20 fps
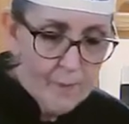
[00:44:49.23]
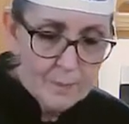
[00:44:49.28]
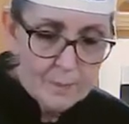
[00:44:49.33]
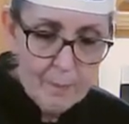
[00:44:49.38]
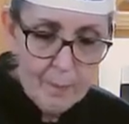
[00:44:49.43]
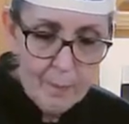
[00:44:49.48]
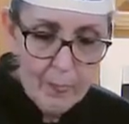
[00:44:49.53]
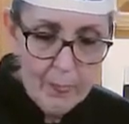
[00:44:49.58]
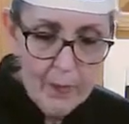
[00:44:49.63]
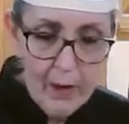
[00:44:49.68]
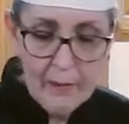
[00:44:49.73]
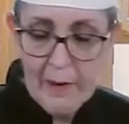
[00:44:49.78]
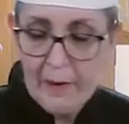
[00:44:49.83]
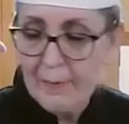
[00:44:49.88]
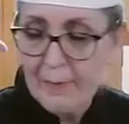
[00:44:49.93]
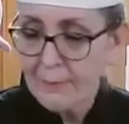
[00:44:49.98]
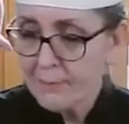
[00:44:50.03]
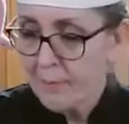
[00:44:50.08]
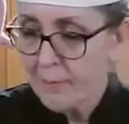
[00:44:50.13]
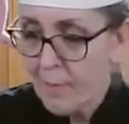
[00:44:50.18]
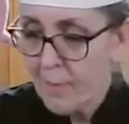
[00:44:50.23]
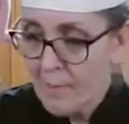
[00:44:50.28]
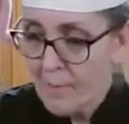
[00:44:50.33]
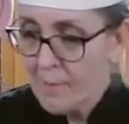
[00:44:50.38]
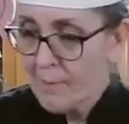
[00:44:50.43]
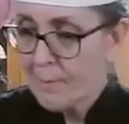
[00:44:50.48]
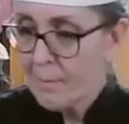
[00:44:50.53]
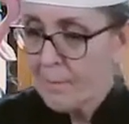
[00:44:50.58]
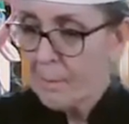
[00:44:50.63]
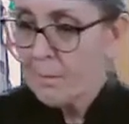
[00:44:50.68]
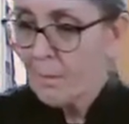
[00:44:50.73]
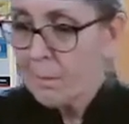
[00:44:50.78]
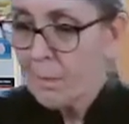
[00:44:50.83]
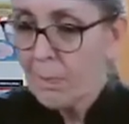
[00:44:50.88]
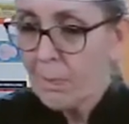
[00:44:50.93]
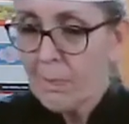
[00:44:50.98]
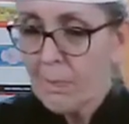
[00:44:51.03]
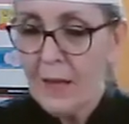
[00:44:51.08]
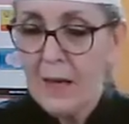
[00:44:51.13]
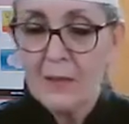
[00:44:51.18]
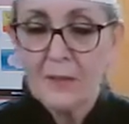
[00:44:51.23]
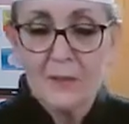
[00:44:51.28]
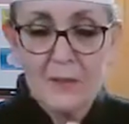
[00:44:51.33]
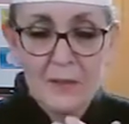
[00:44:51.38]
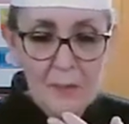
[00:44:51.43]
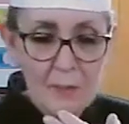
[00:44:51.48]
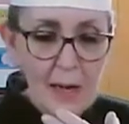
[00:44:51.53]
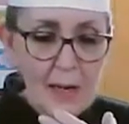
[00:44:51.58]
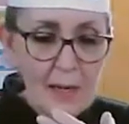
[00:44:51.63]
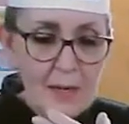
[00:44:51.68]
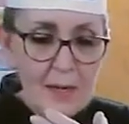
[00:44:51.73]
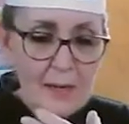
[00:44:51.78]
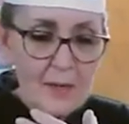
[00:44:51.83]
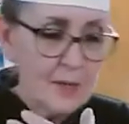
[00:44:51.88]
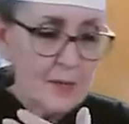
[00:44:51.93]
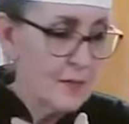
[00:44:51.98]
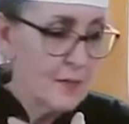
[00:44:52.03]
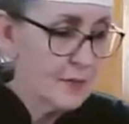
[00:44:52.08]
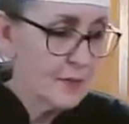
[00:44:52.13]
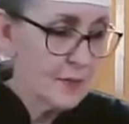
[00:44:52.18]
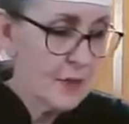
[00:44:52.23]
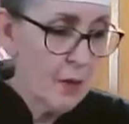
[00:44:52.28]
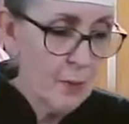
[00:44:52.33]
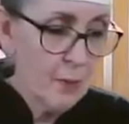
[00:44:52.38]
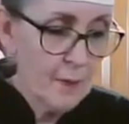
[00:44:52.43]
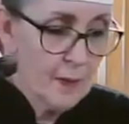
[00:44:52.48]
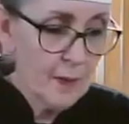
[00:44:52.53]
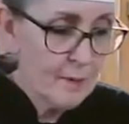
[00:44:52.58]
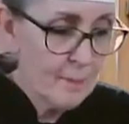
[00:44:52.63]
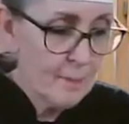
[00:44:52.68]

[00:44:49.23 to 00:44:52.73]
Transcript: Okay. I'll sit right here and eat this whole thing.